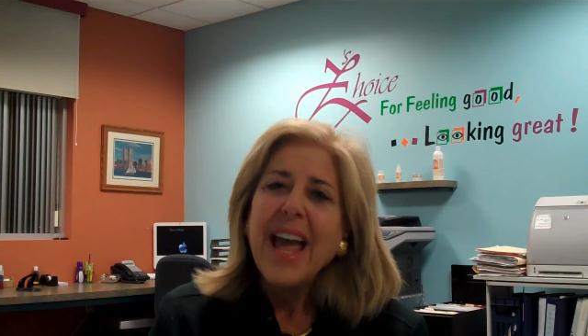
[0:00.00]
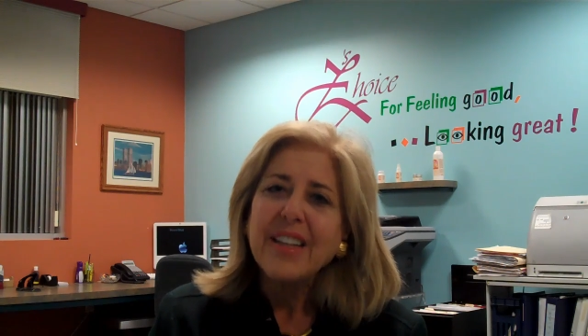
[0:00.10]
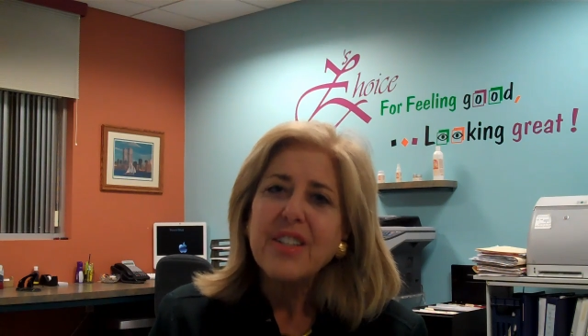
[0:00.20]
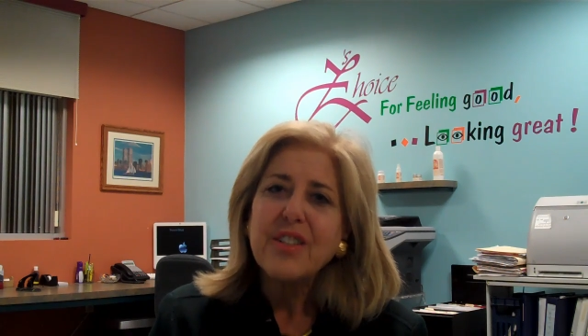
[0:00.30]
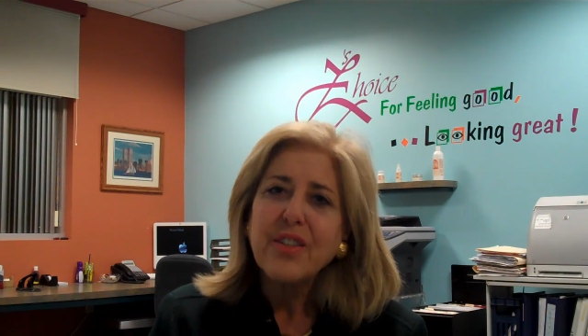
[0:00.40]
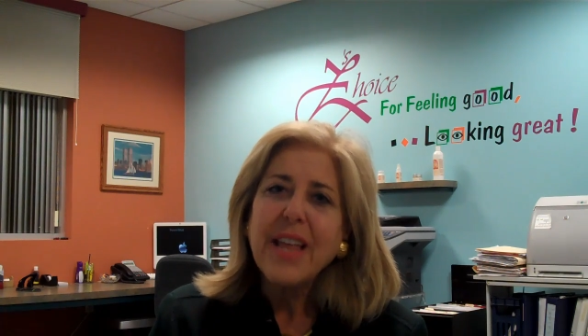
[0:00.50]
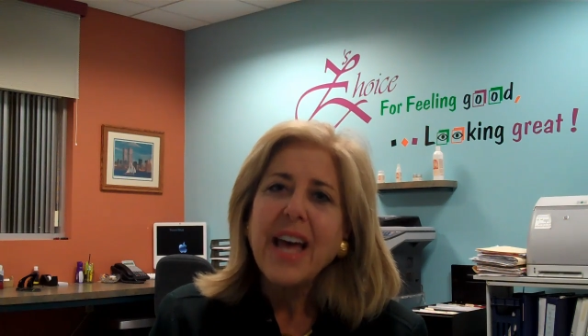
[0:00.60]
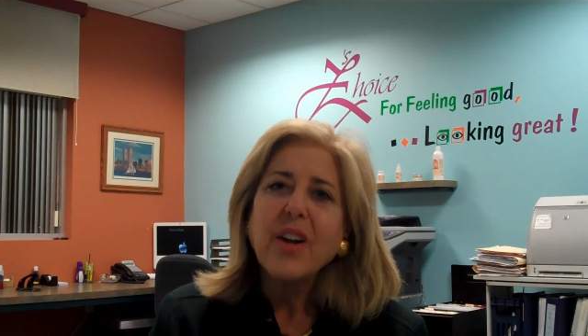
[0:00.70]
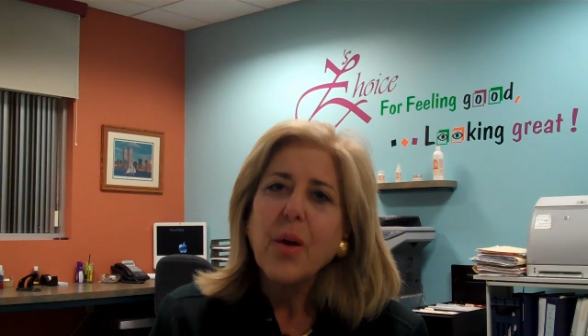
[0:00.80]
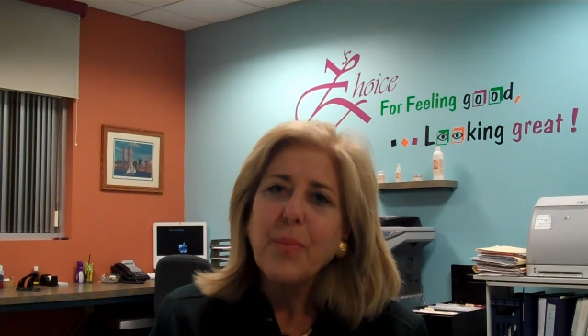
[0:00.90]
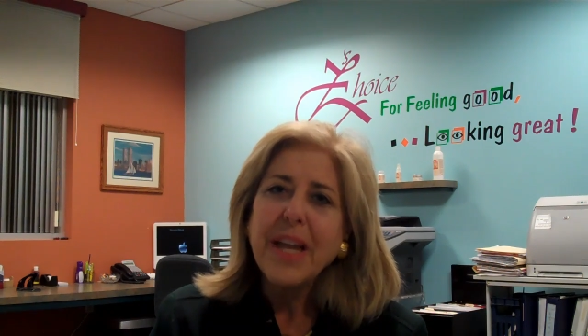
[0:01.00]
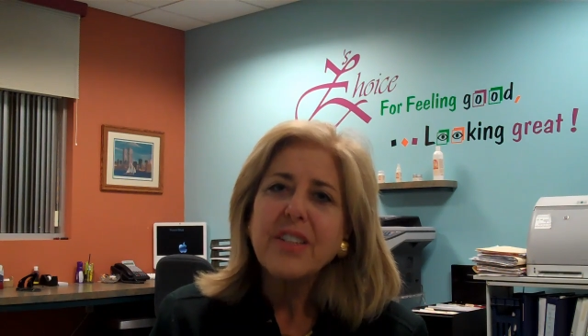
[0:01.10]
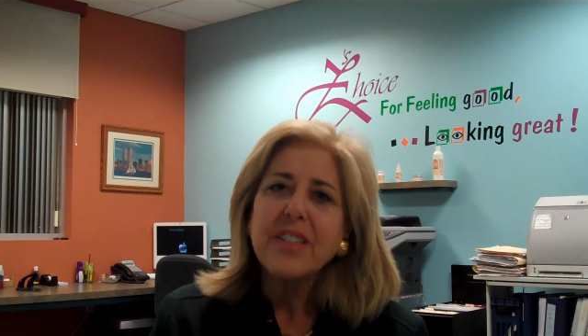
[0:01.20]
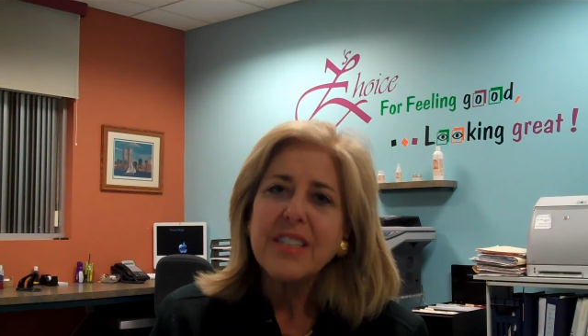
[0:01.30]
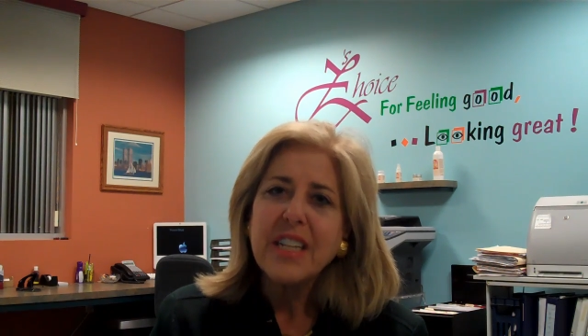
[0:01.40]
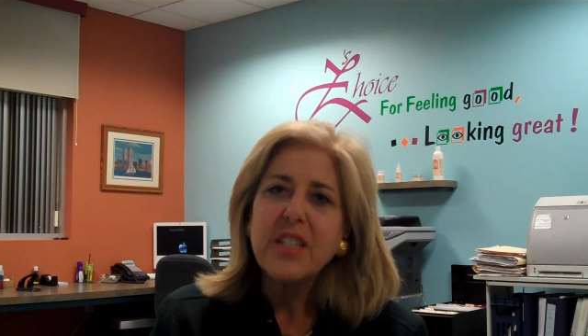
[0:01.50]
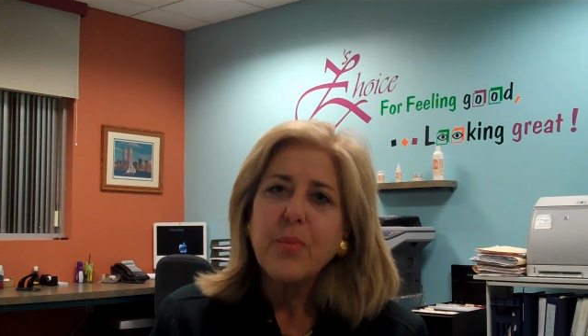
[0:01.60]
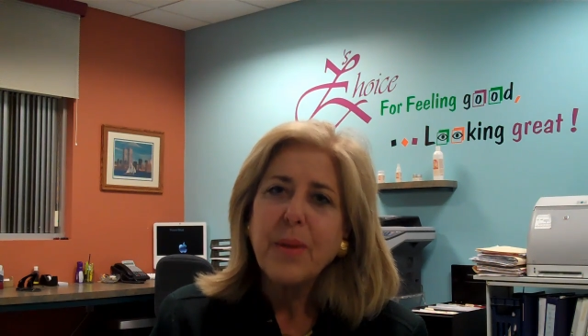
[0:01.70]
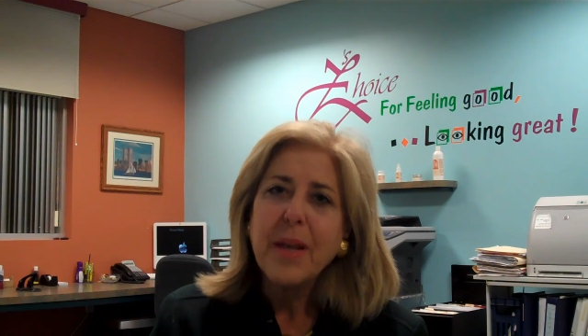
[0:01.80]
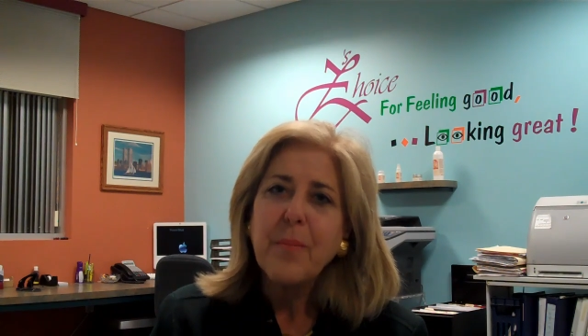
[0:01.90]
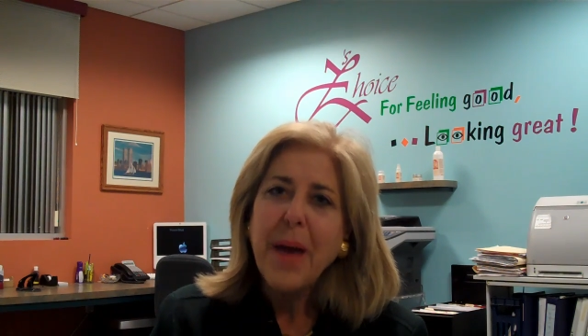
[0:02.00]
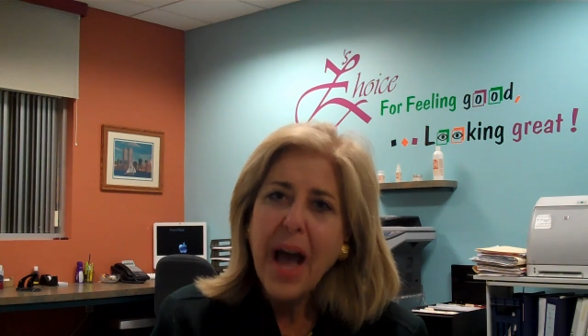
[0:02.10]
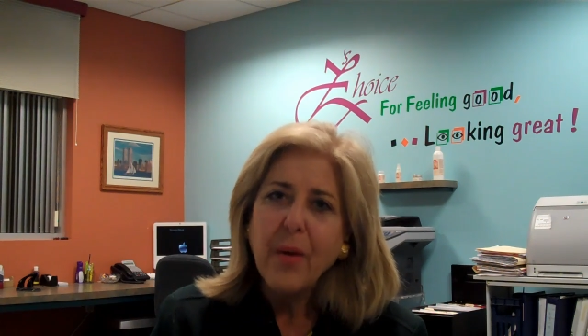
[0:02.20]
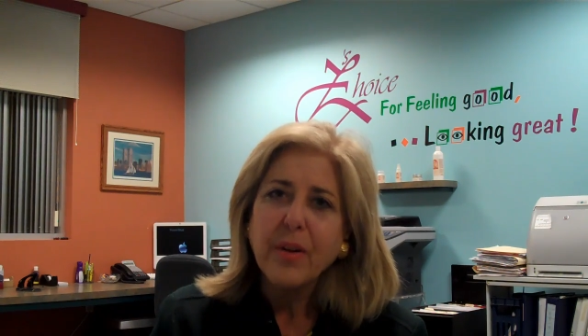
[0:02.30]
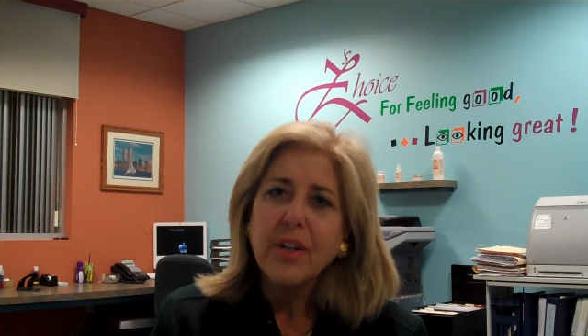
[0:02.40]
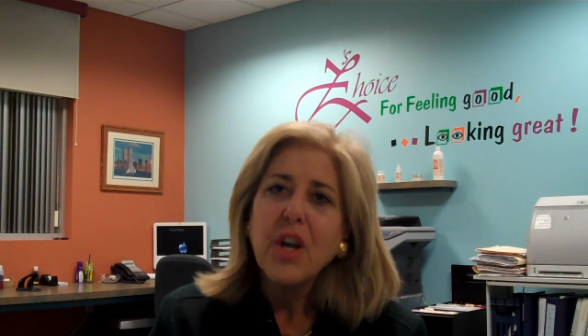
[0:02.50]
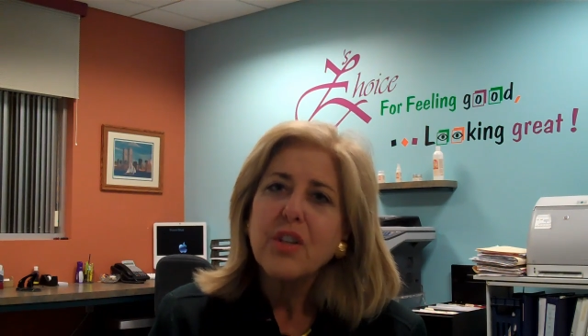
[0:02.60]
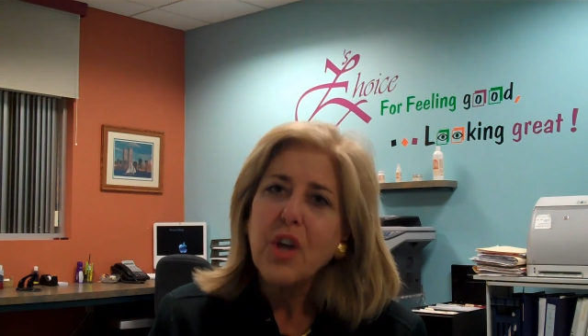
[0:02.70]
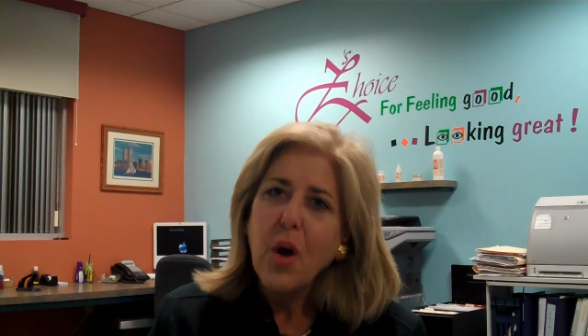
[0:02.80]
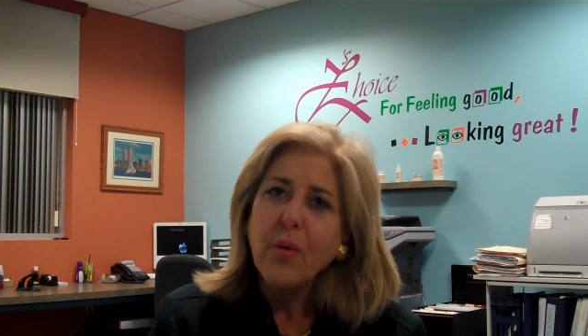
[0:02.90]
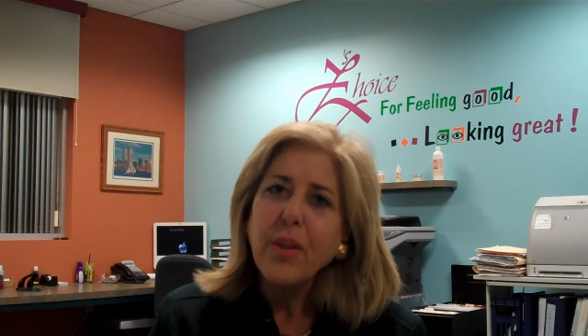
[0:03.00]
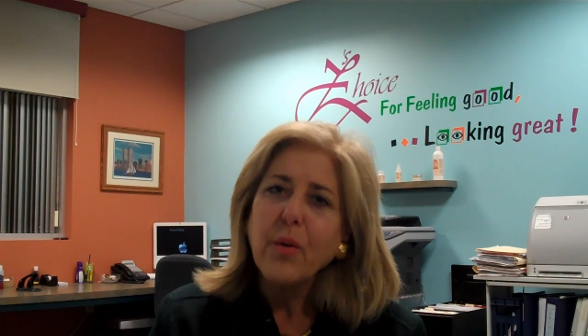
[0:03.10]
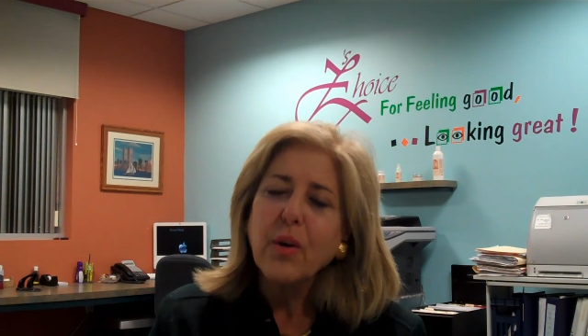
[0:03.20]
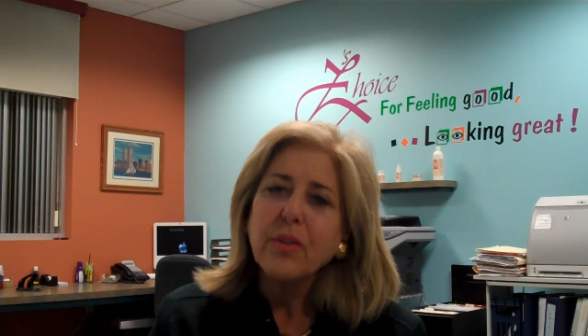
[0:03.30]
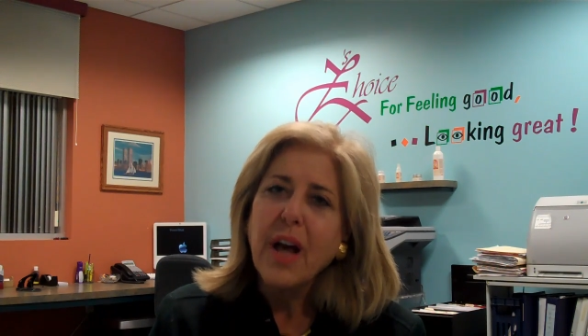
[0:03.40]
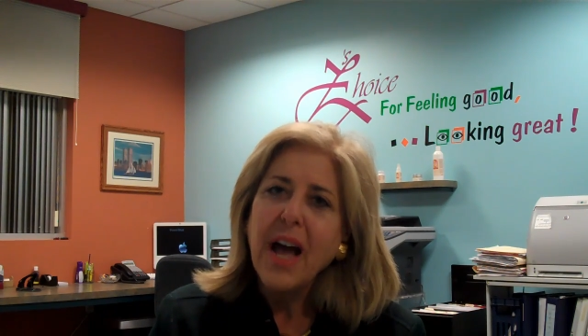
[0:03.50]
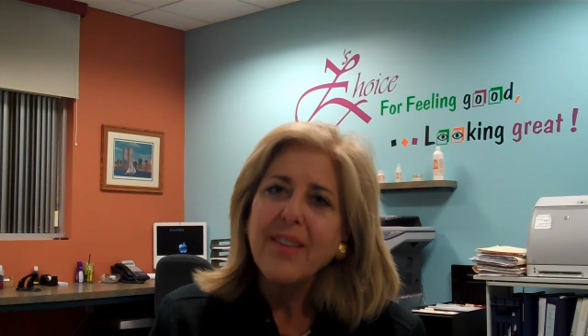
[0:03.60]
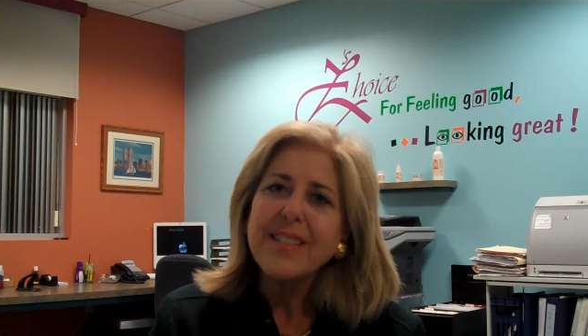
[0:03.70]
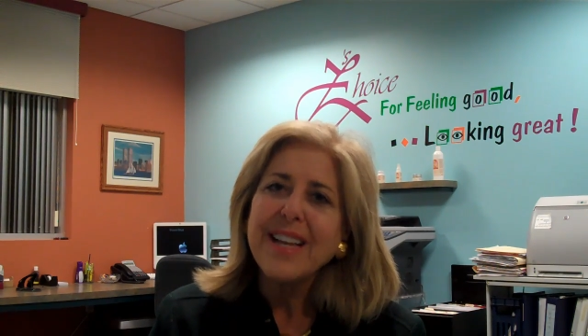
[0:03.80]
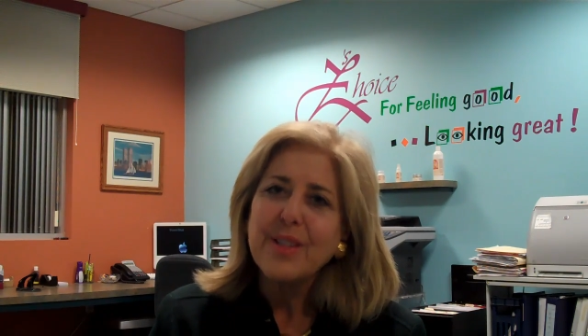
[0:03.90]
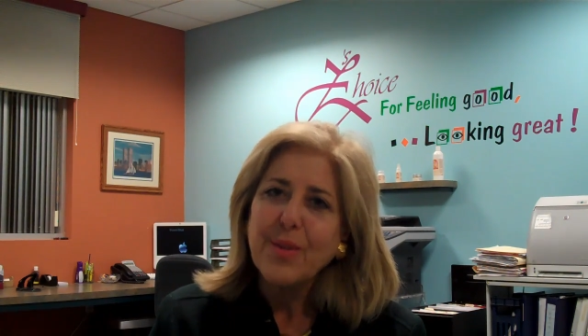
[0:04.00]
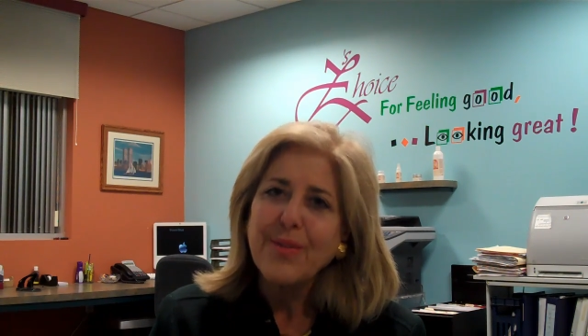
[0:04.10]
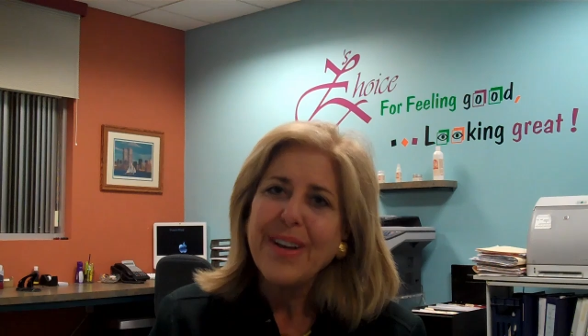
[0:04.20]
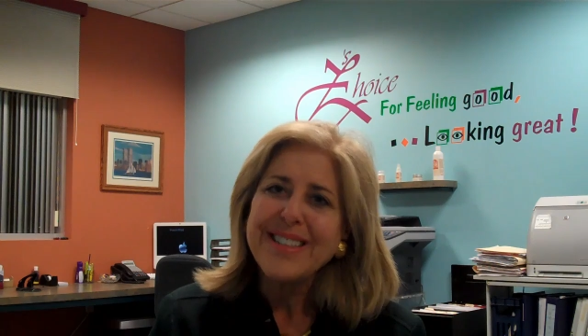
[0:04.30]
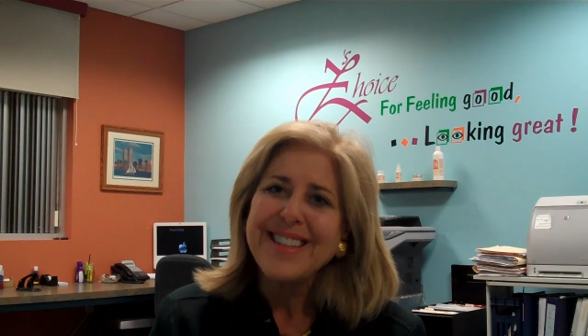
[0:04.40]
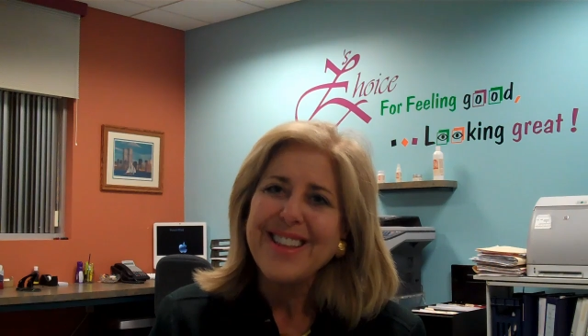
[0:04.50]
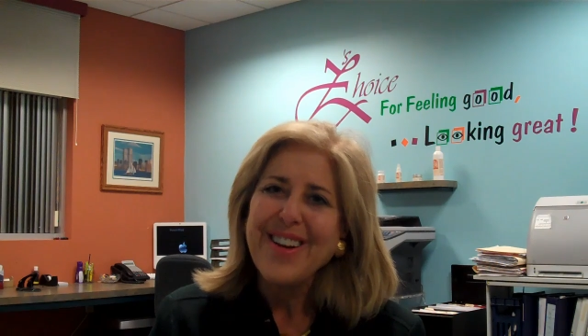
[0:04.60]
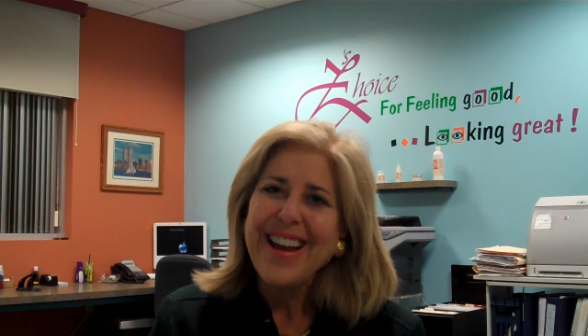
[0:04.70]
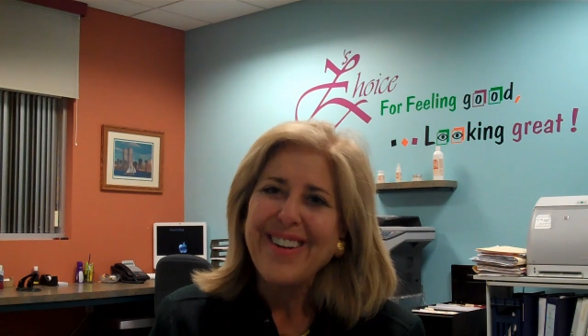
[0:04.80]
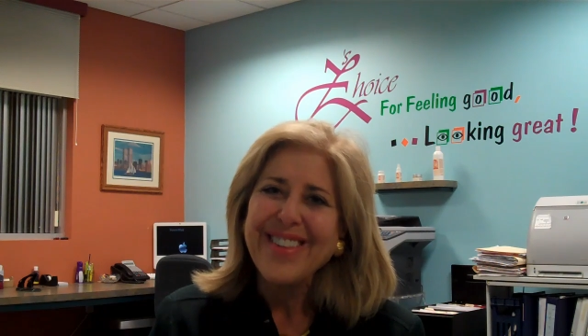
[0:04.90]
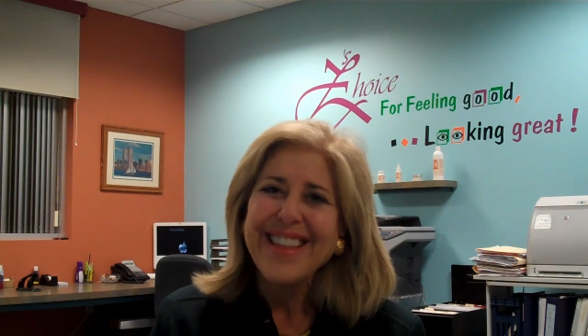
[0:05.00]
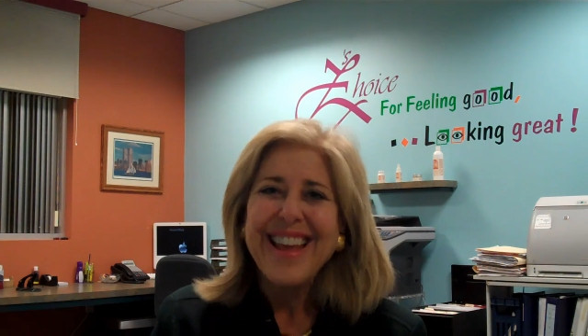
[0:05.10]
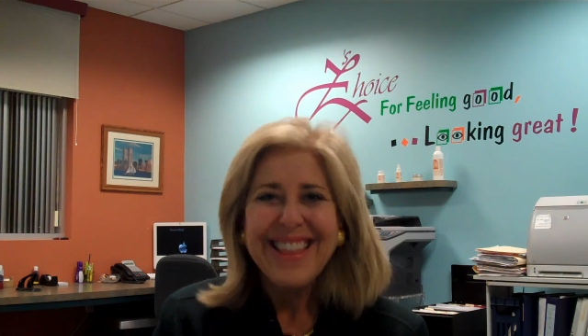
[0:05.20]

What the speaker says: And to do that, our patients need to be empowered to own their own lives and to invest in their health.